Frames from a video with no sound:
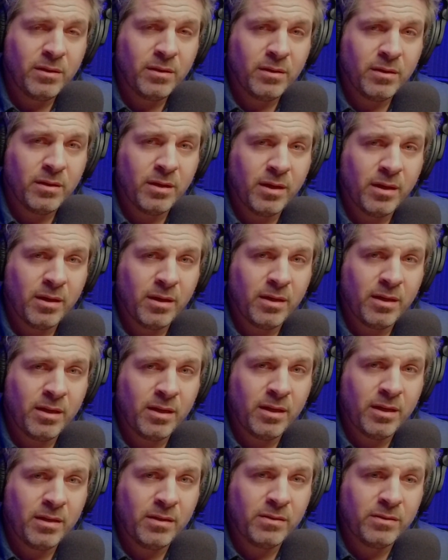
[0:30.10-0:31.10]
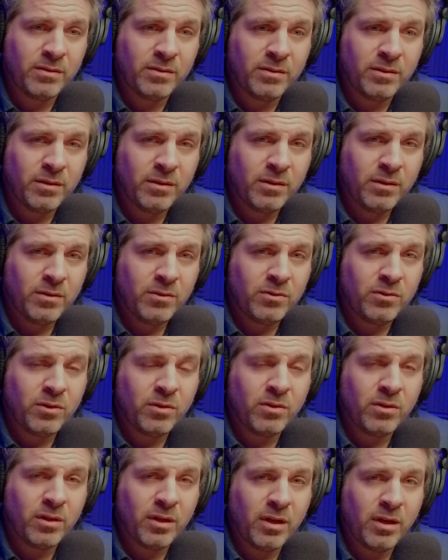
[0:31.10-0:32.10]
It is
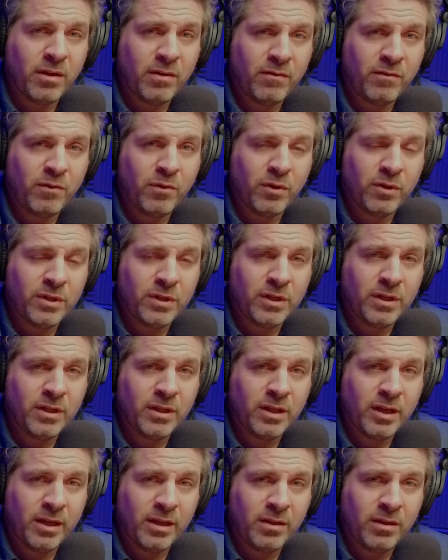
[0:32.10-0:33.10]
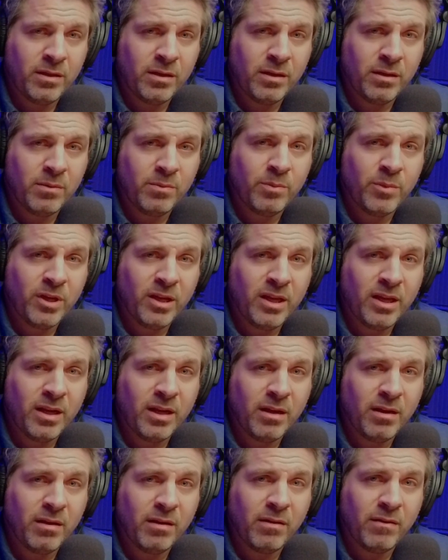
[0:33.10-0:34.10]
certainly unfortunate that the
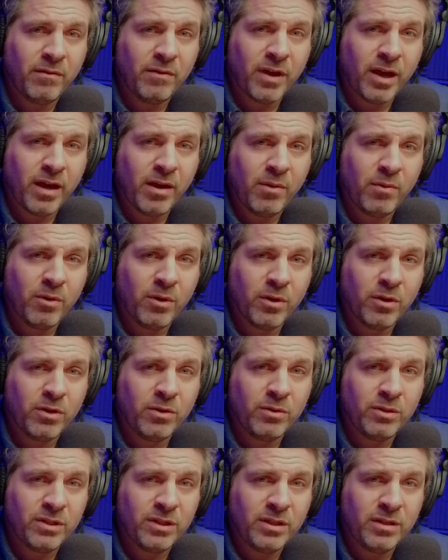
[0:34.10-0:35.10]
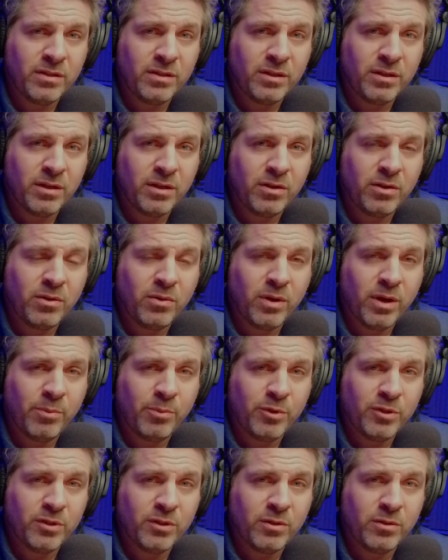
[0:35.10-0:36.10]
beginning of our new season and new
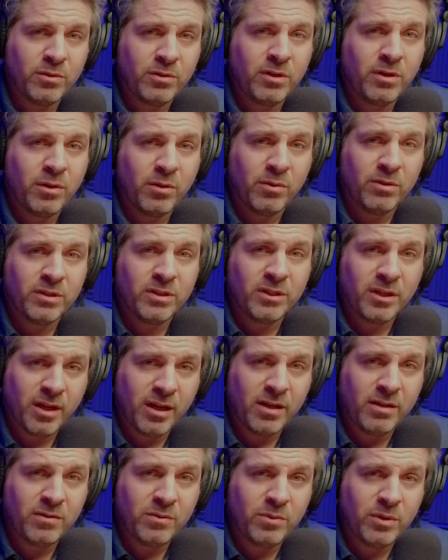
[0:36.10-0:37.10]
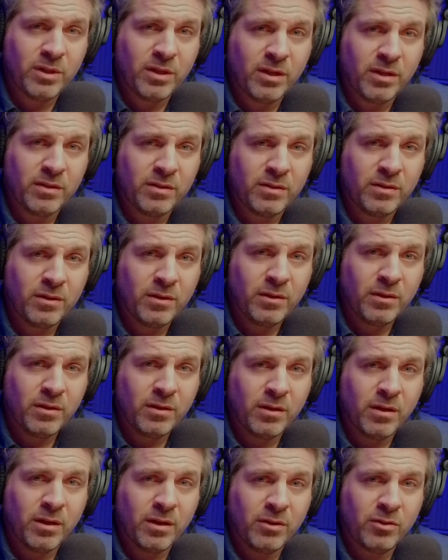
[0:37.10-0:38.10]
episode coincides with this
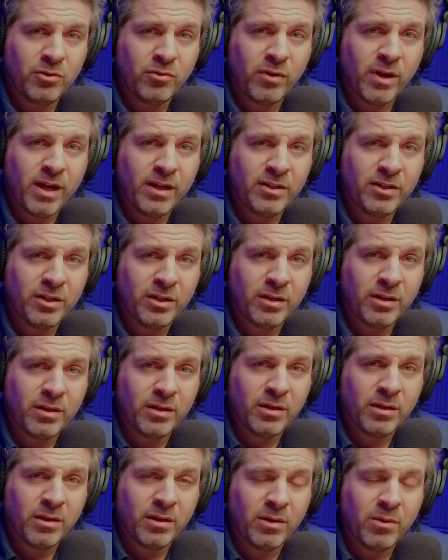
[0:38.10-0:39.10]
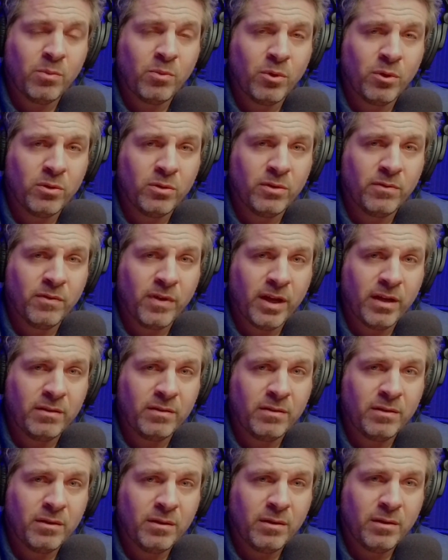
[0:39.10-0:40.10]
tragic world
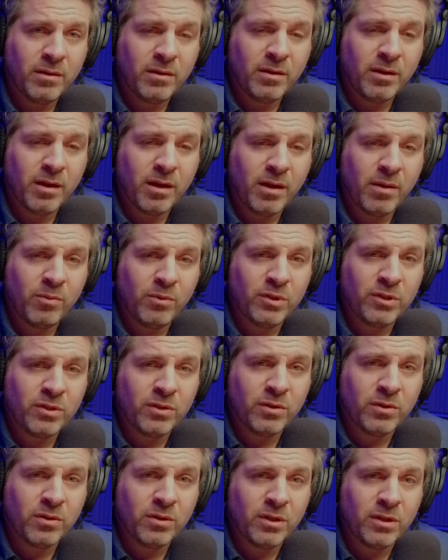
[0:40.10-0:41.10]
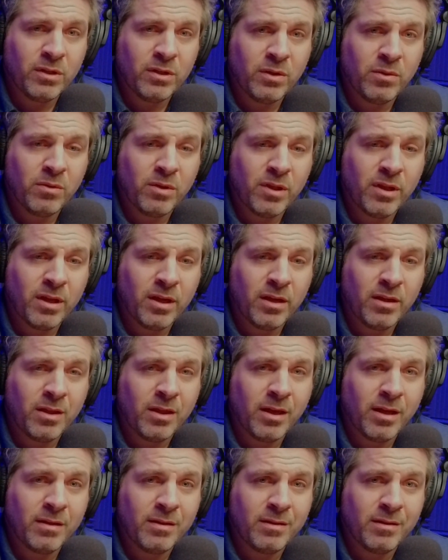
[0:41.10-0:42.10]
event, and we certainly don't think
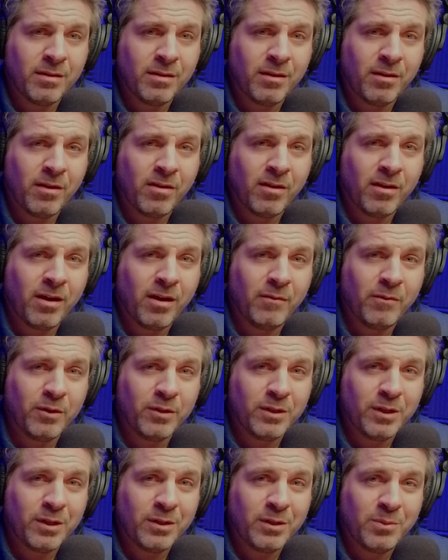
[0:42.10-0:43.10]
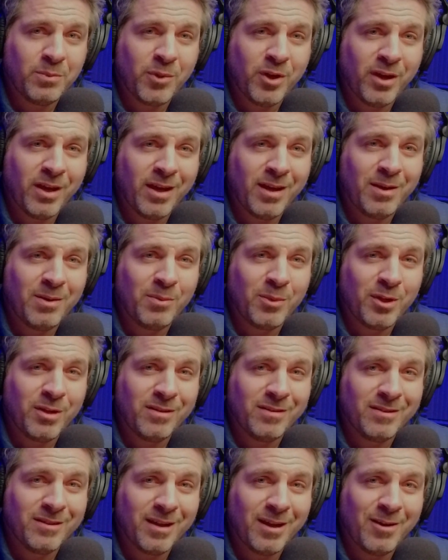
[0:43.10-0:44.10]
that our conversation by any
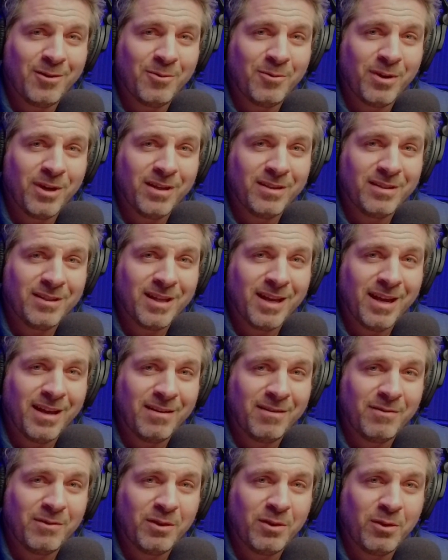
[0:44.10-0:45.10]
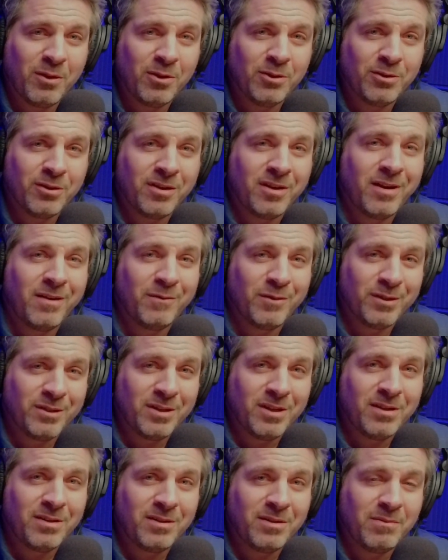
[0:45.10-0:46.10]
means outweighs that of the larger
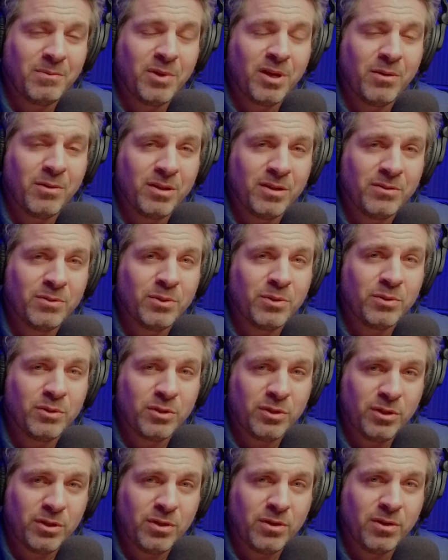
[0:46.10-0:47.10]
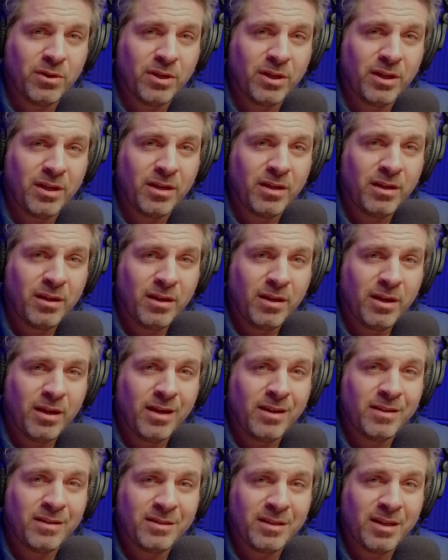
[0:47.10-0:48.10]
conversation about Israel's security
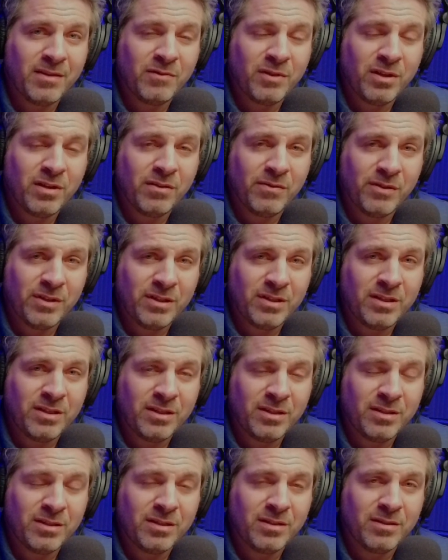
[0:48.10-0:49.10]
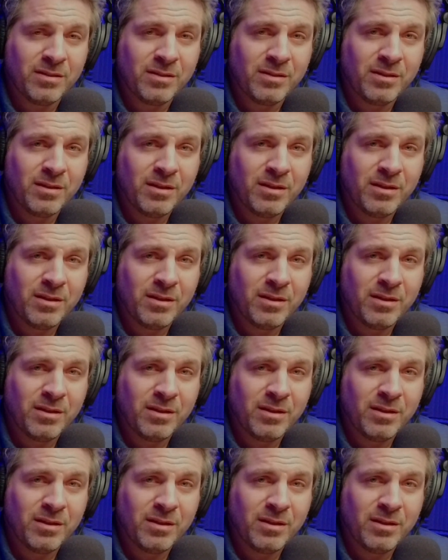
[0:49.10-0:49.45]
and the safety of its citizens.